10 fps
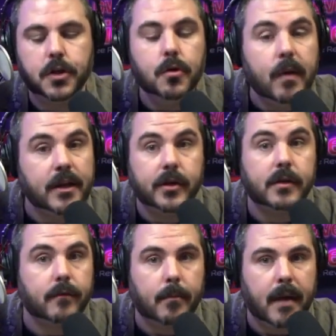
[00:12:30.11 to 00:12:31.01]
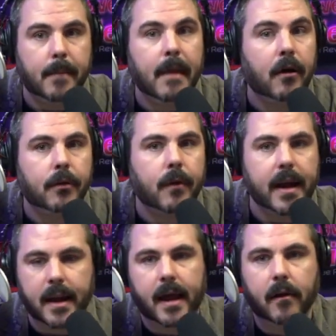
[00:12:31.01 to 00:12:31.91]
2 inches from my mouth
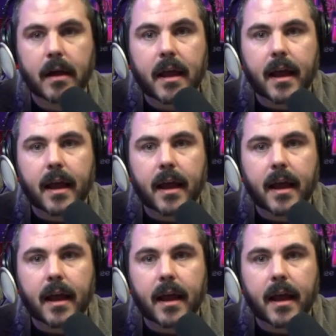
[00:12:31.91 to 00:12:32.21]
right now.